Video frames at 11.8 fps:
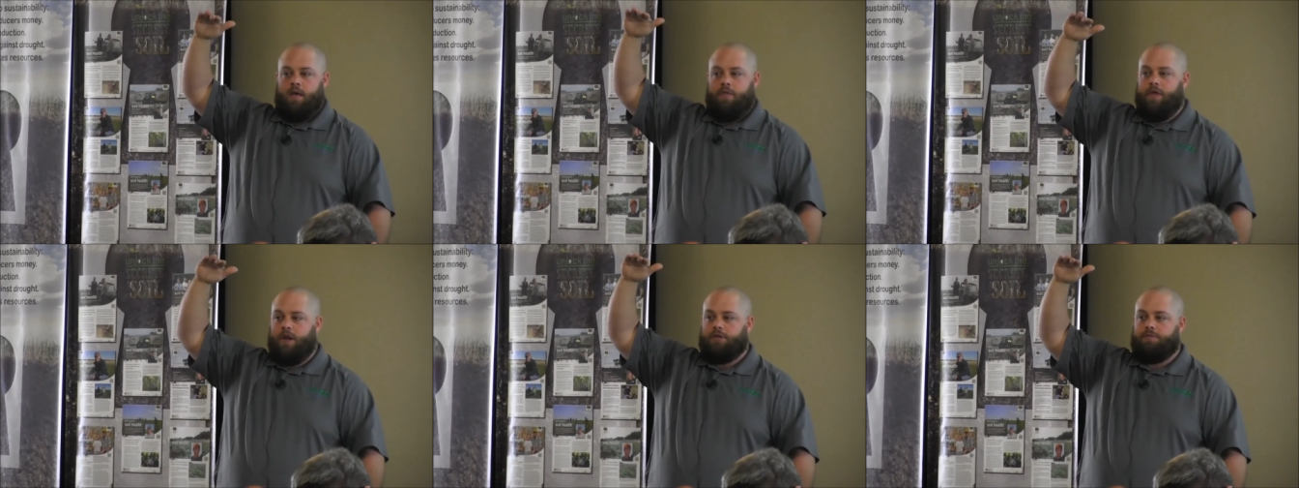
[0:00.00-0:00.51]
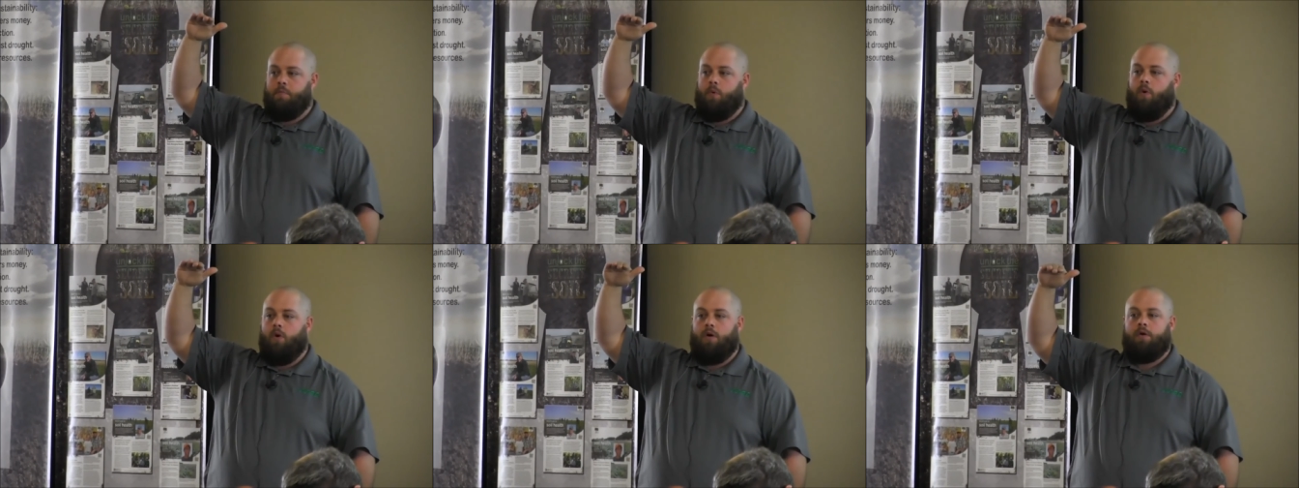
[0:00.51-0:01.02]
that is
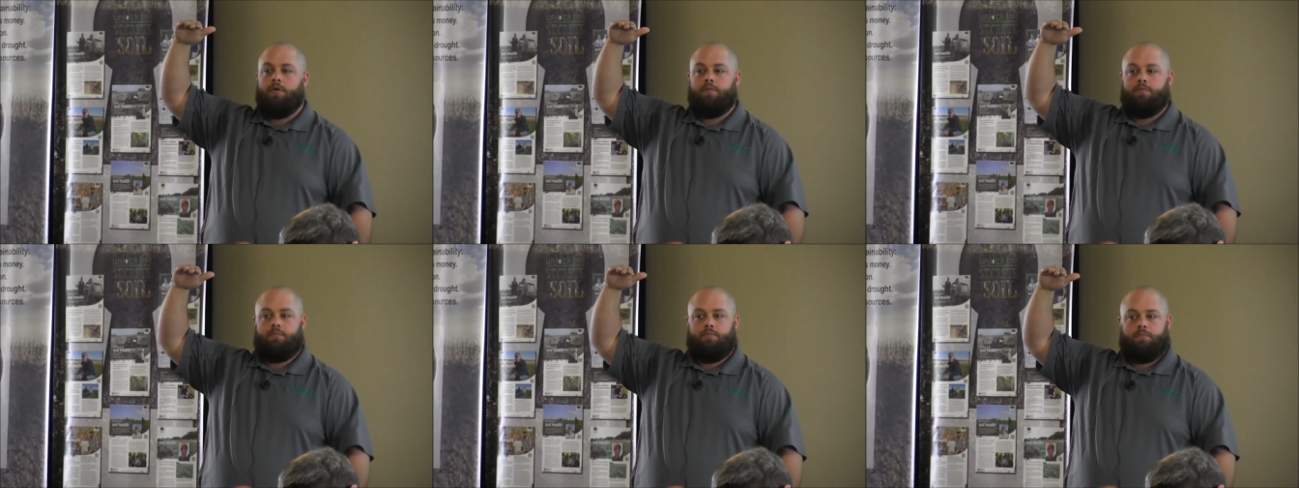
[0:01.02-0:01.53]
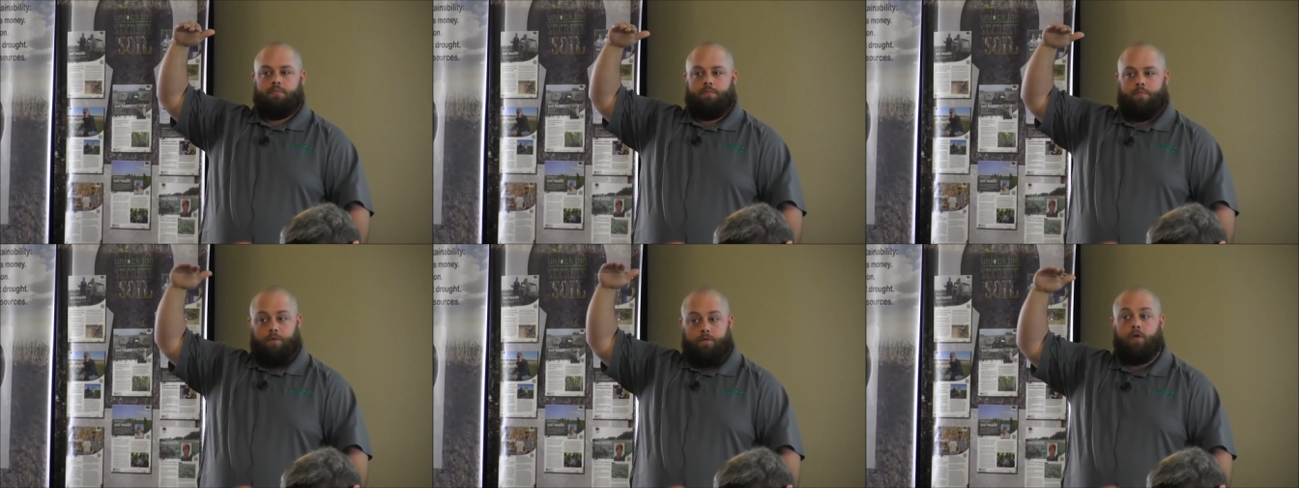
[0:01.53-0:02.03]
more
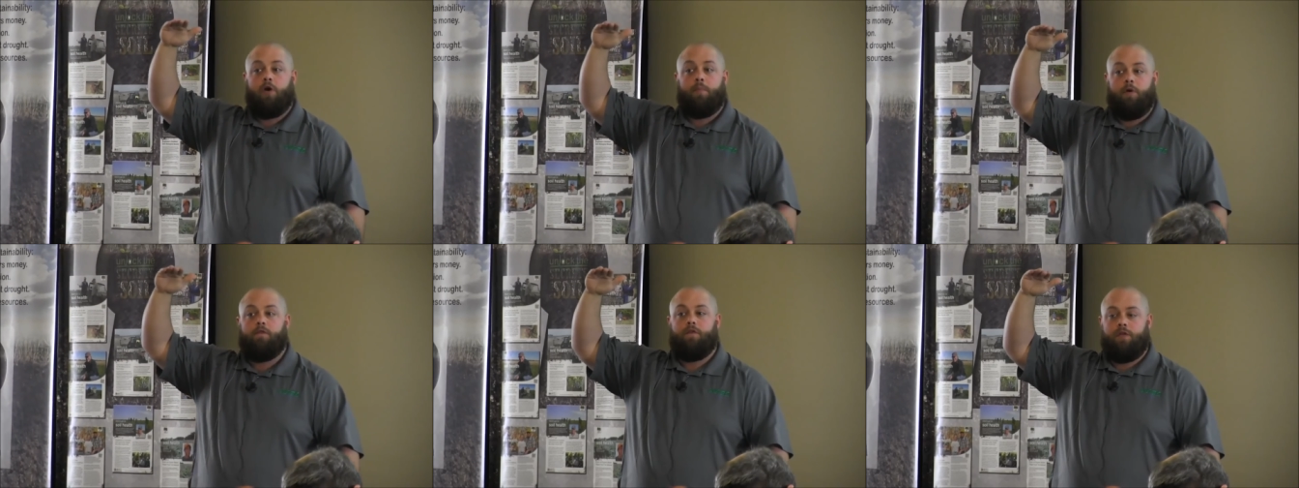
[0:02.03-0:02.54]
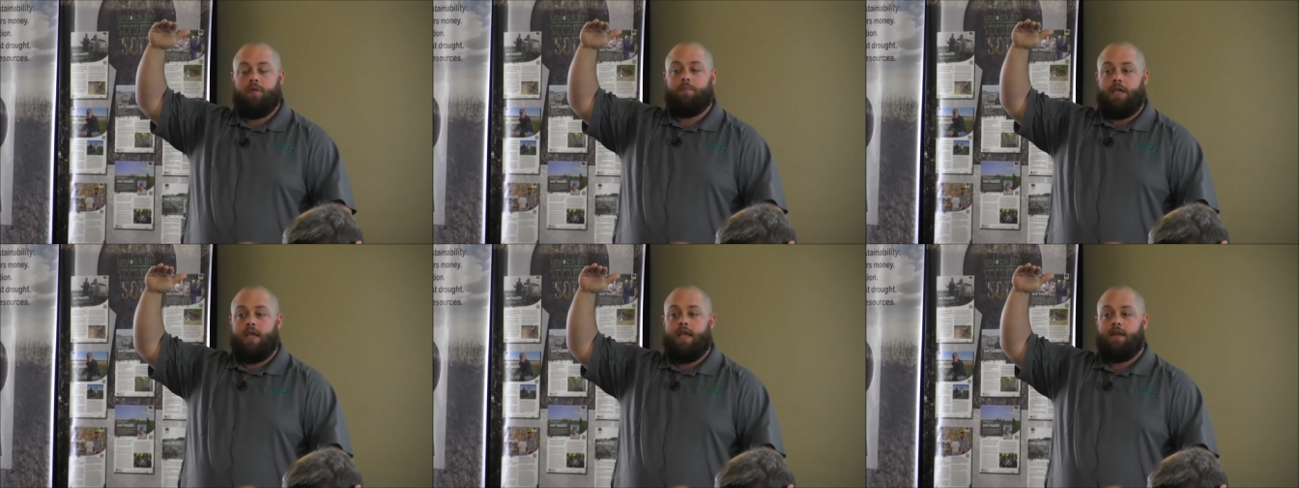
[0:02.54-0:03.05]
preferable for them
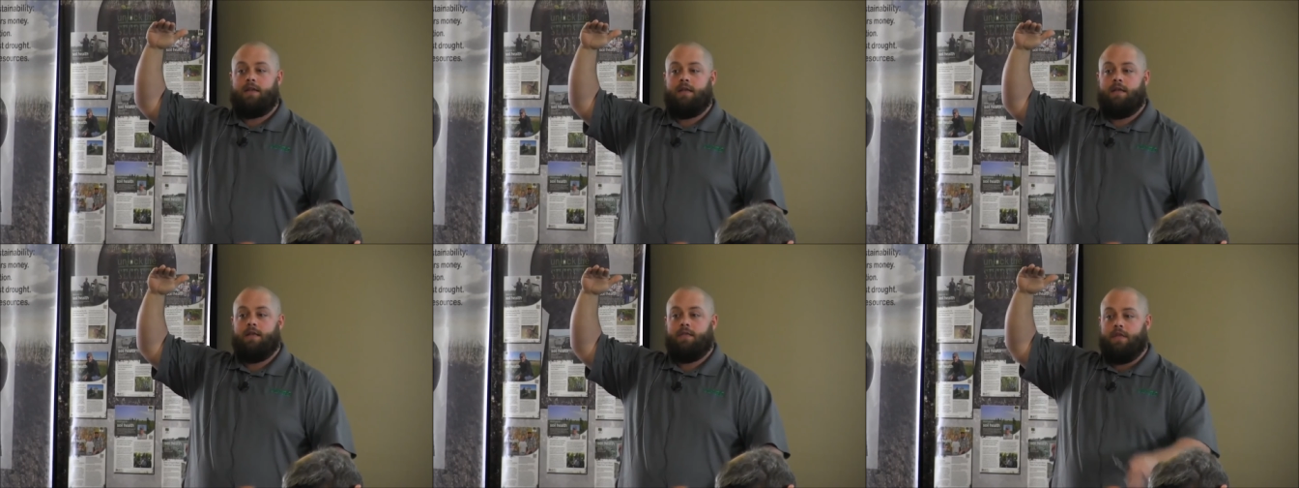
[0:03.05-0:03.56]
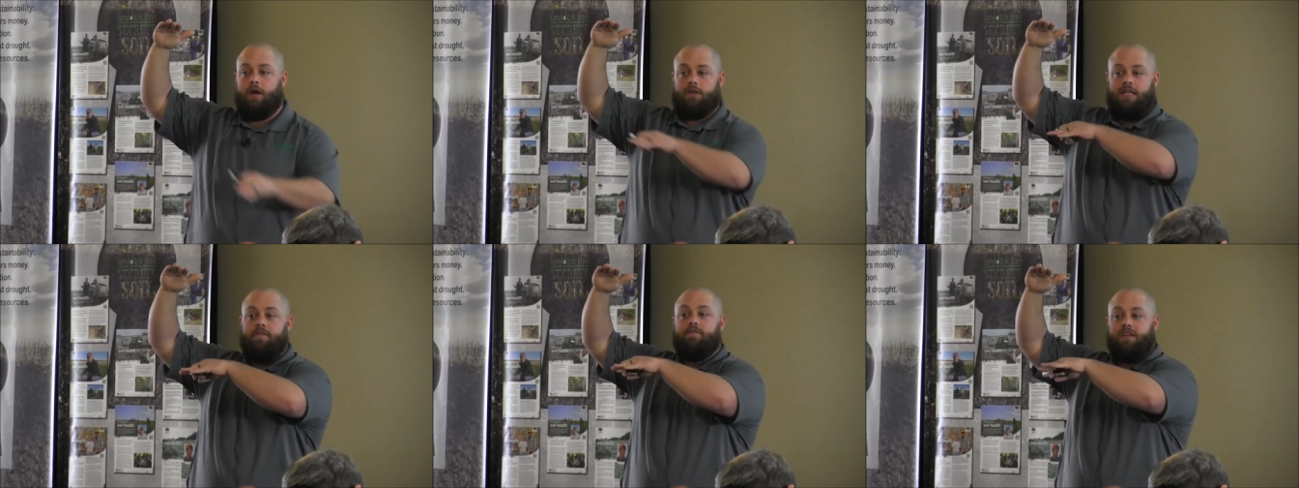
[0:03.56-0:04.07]
to eat, they'll
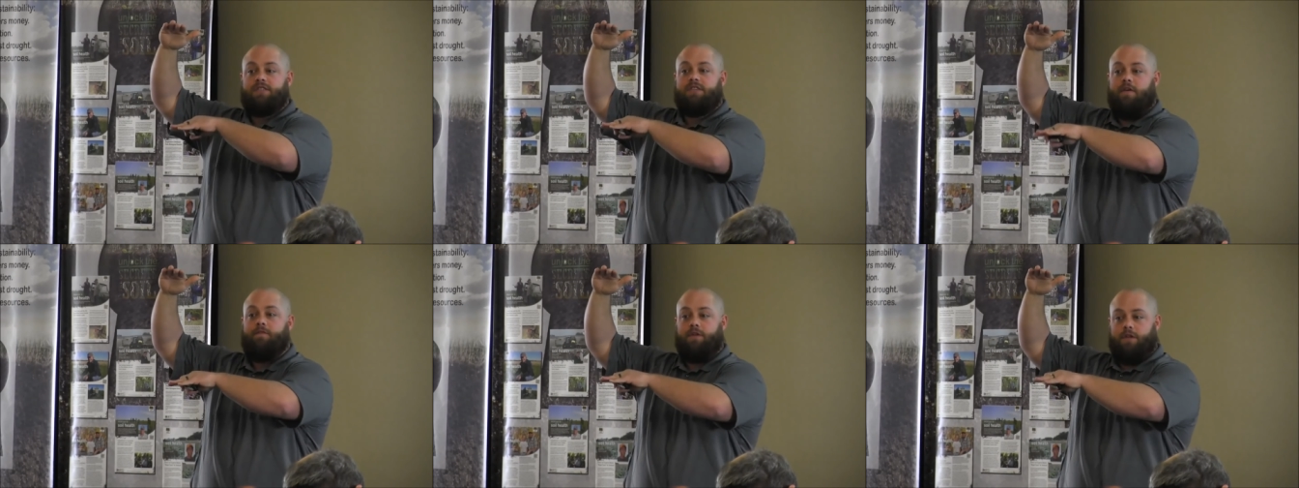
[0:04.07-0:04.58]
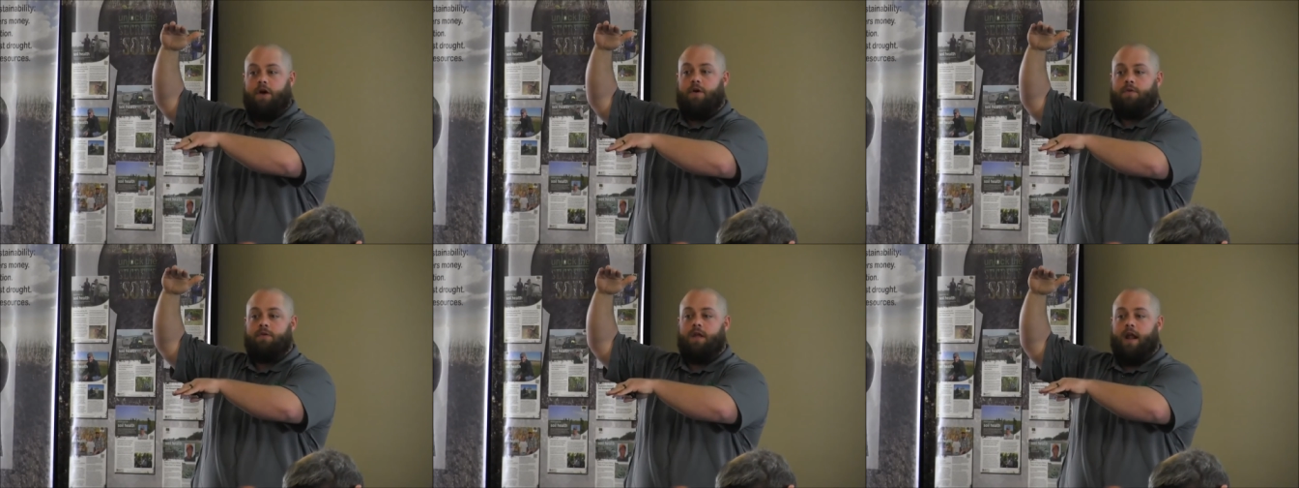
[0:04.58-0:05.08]
leave this stuff
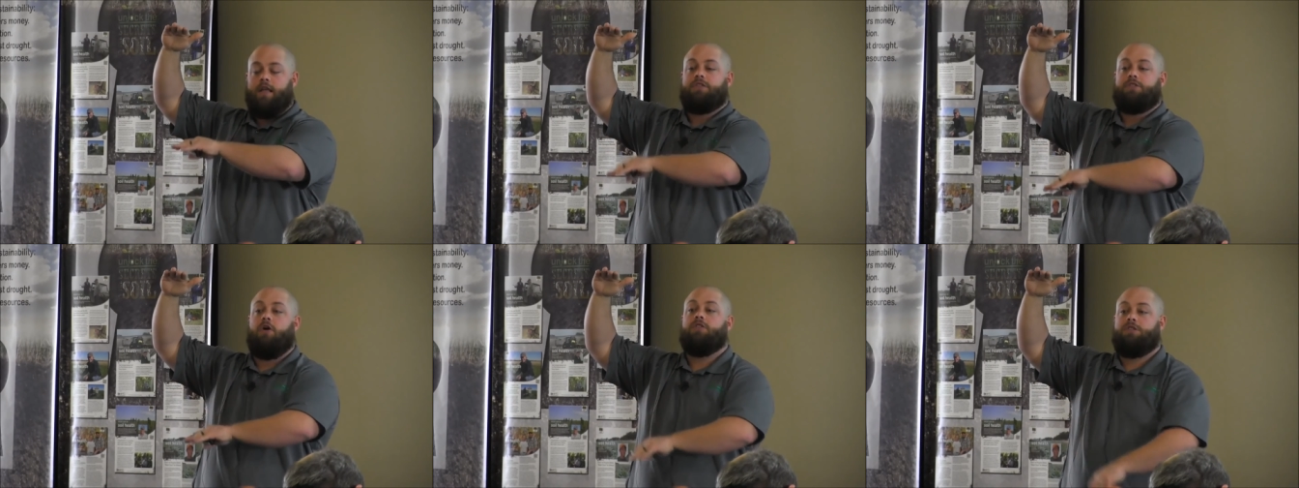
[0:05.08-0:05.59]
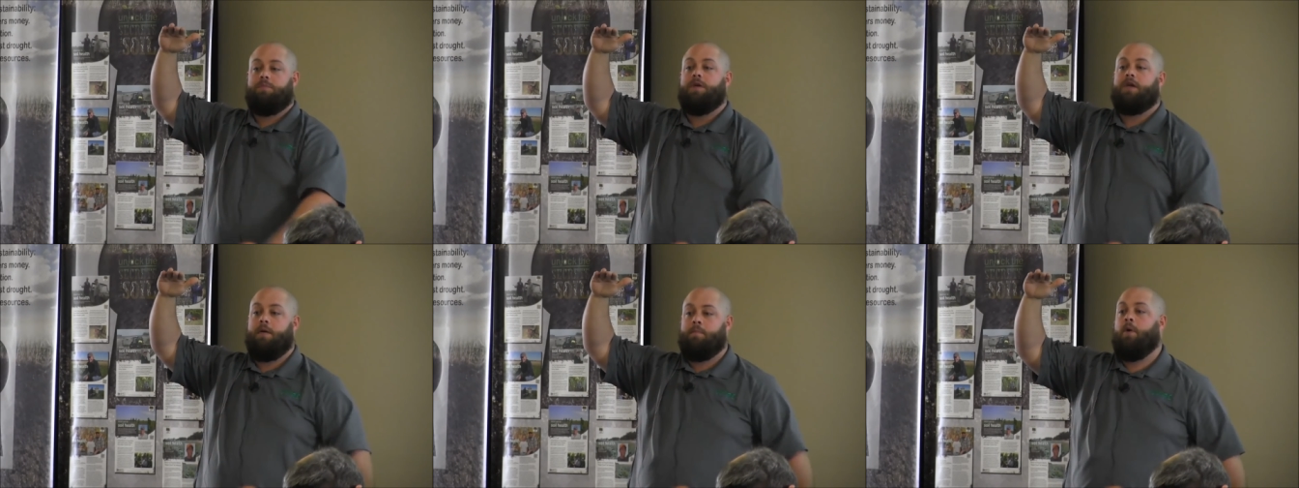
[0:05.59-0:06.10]
alone and it starts to
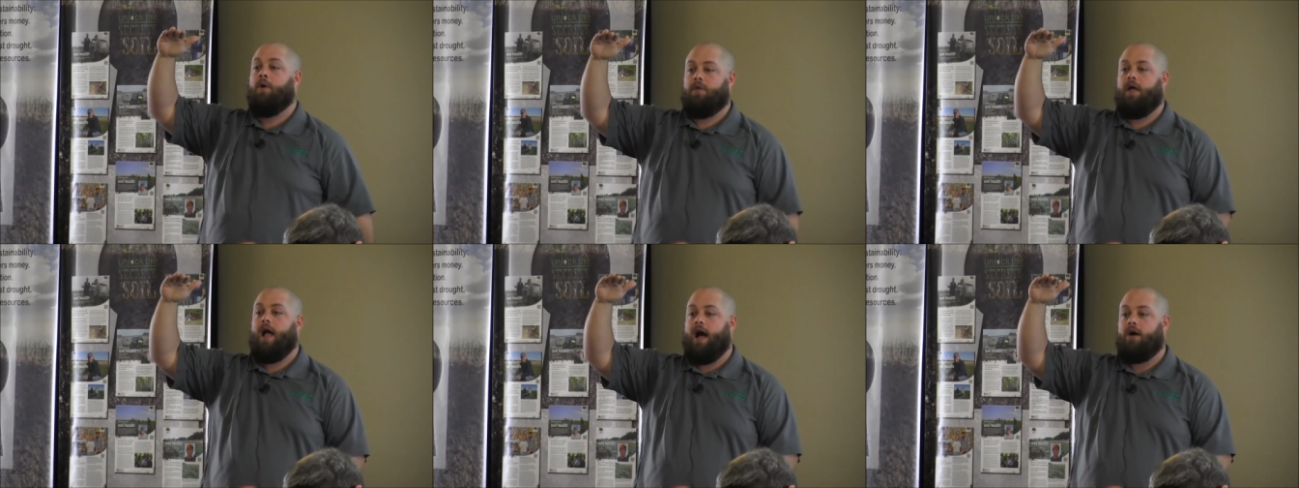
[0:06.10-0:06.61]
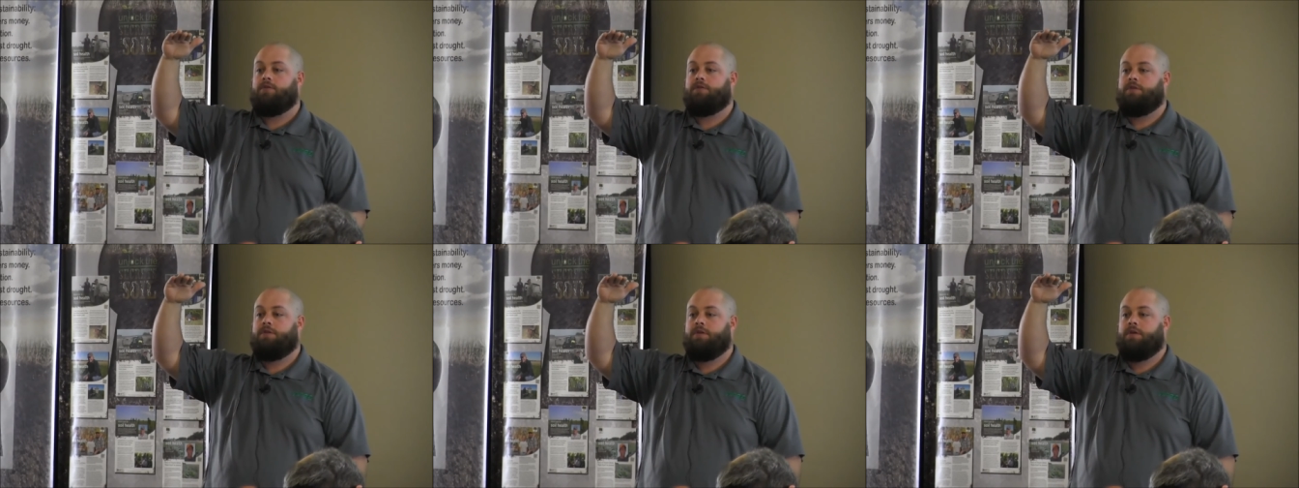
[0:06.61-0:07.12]
become part of the house.